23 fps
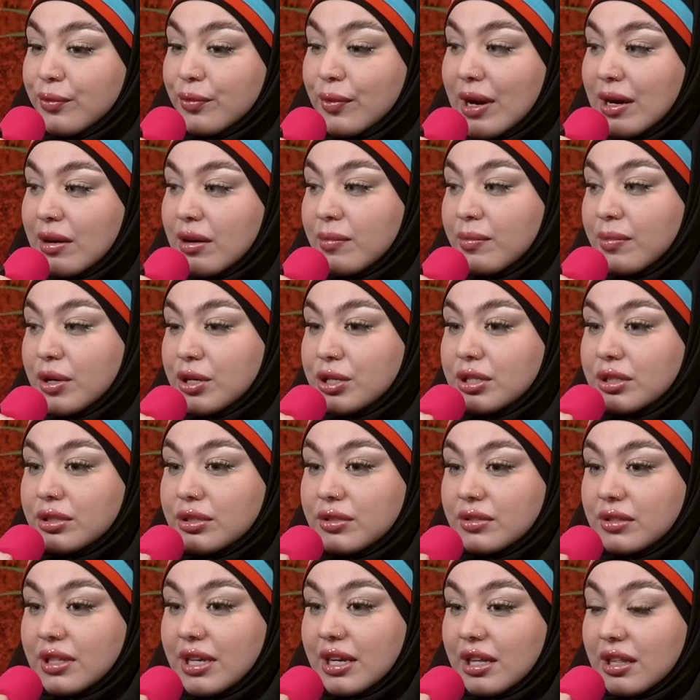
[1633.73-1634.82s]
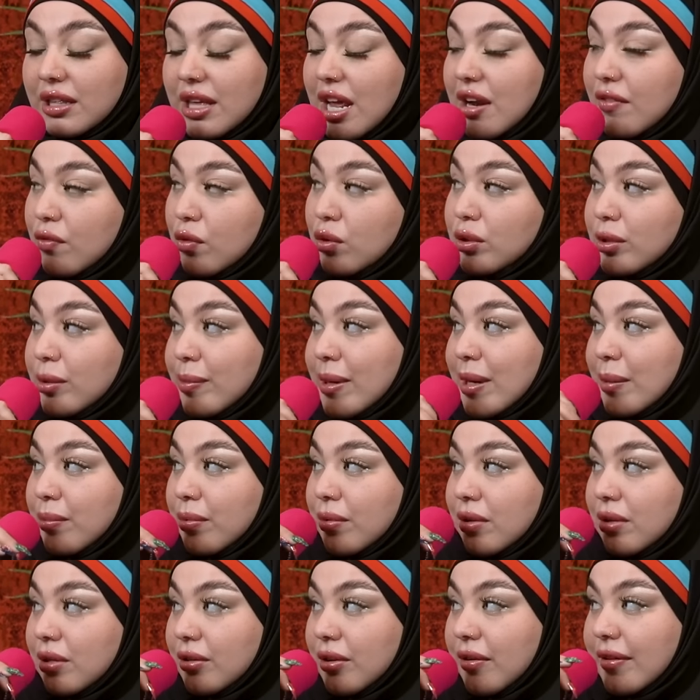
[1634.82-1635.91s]
around a bunch, of, like a lot of older
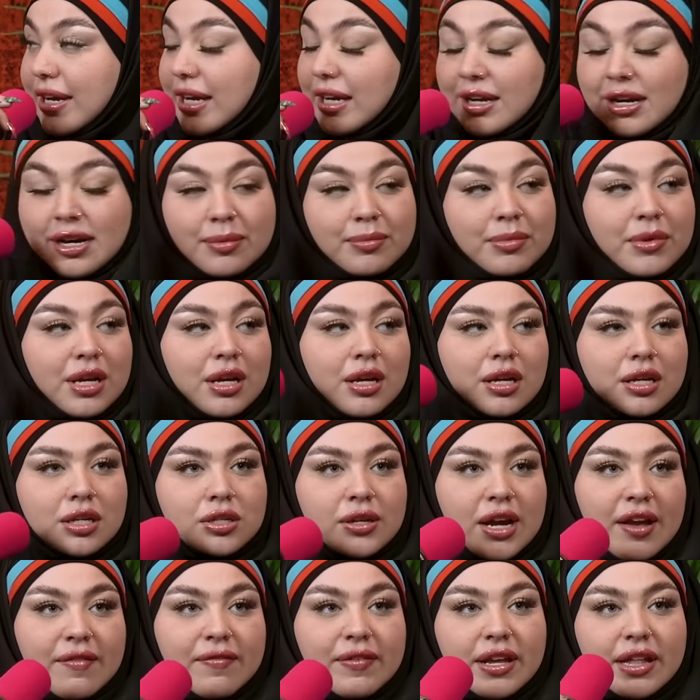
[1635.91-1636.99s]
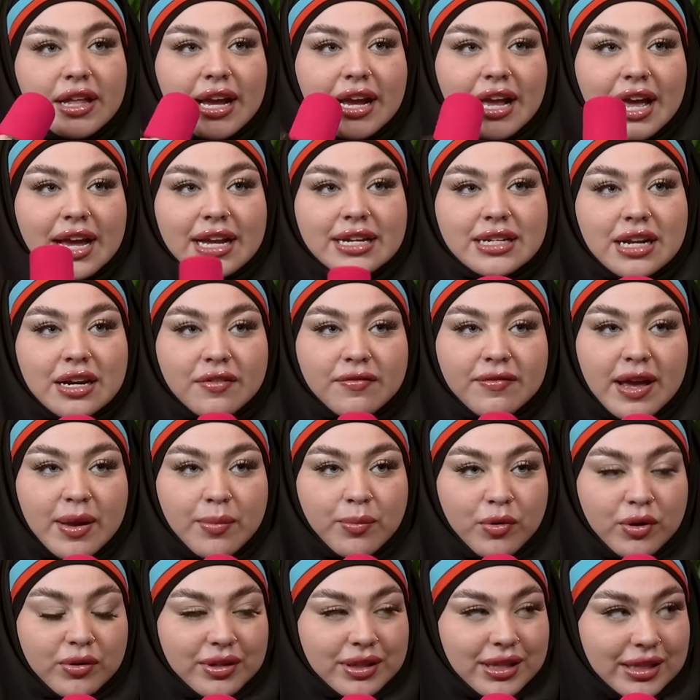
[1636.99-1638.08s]
people growing up, so I feel like I identify
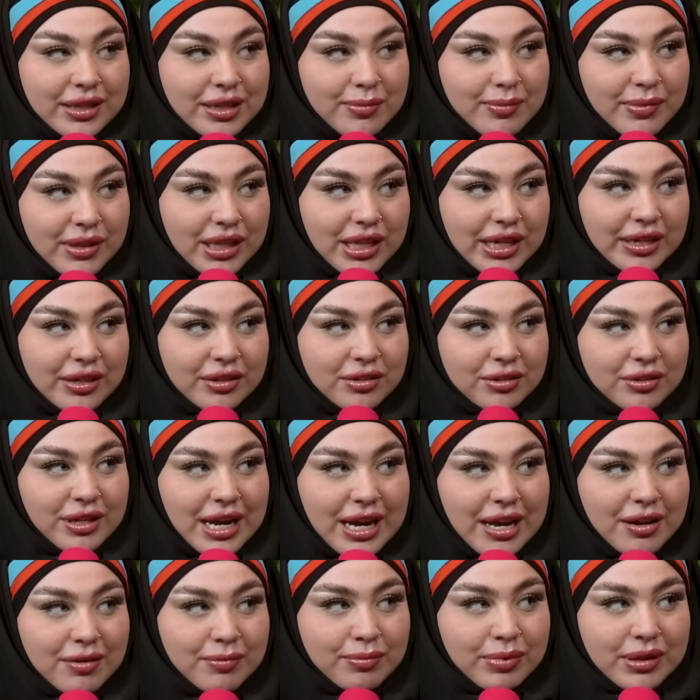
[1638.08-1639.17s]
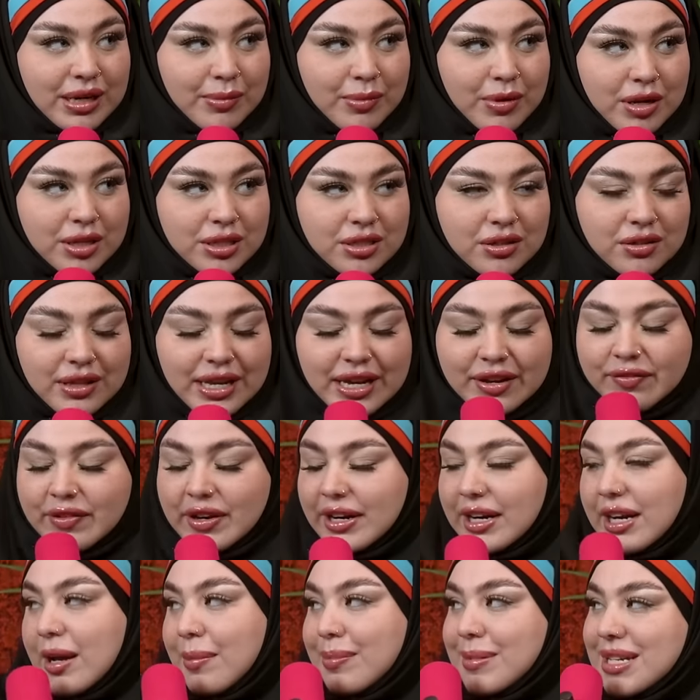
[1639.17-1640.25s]
more with like the millennial crowd, but I'm also like
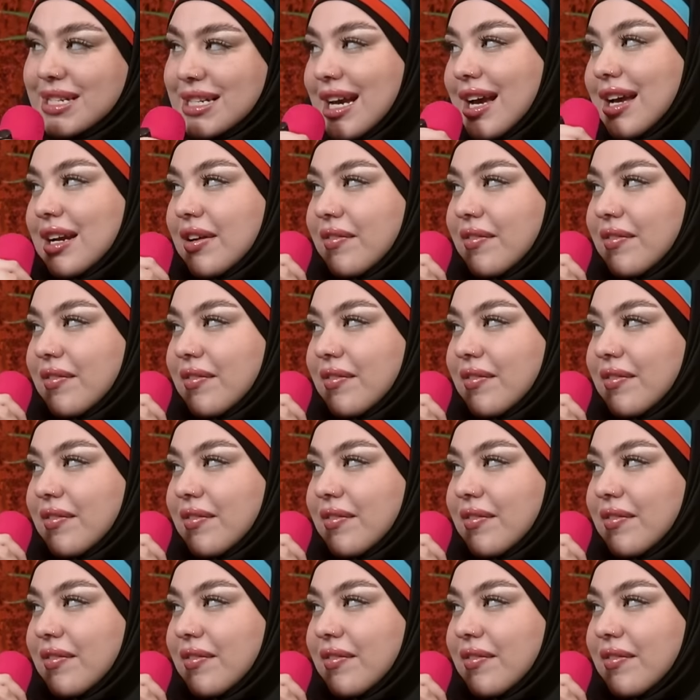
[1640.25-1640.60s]
very up to date on